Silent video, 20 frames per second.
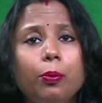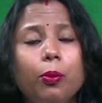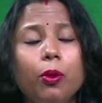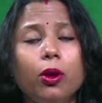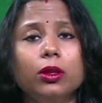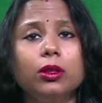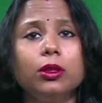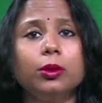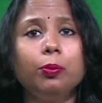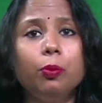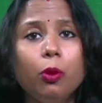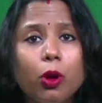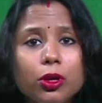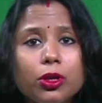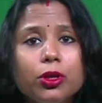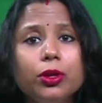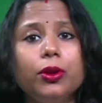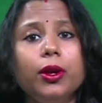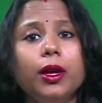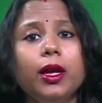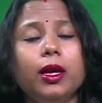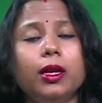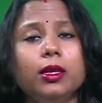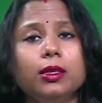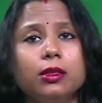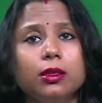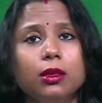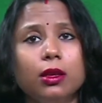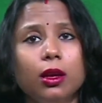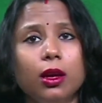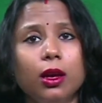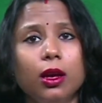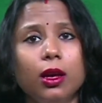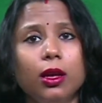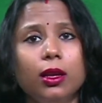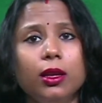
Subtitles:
are the potteries.